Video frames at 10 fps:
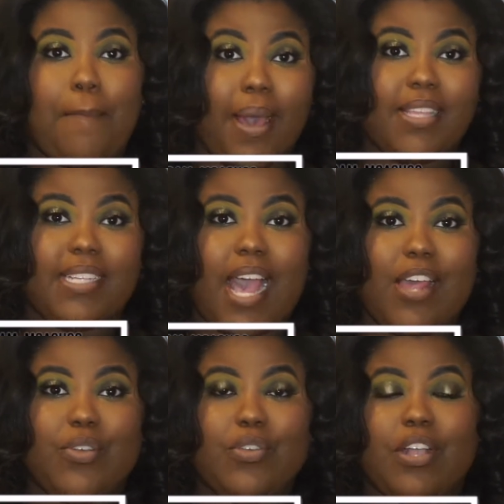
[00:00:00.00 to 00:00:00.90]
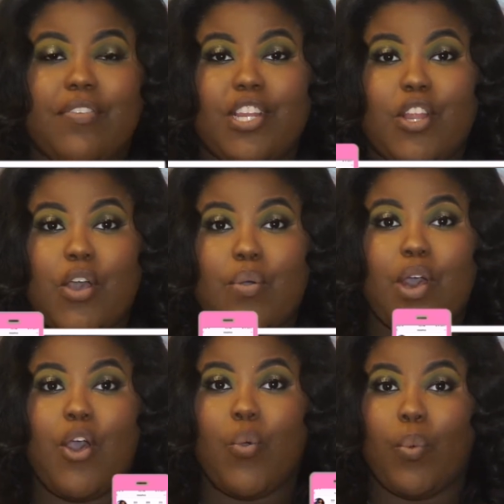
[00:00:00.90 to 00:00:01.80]
by the title, you already
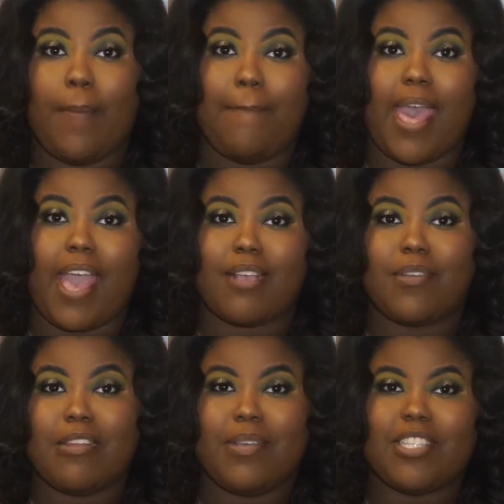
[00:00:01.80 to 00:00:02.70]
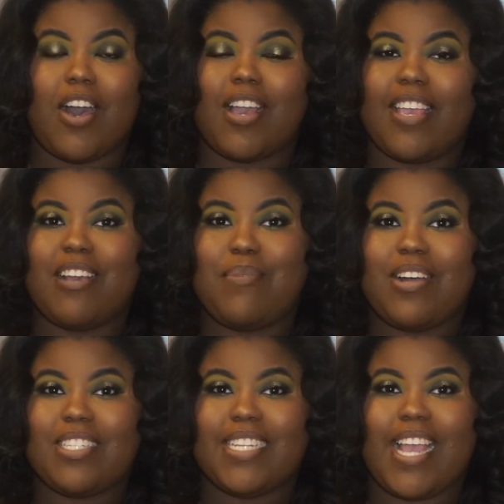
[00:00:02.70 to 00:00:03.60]
know what bag I'm going to be talking
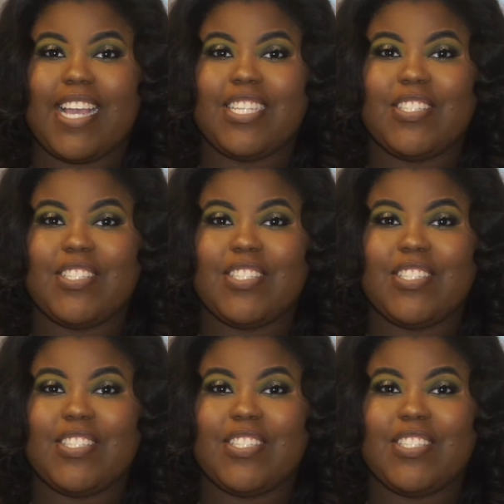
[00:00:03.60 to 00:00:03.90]
about today.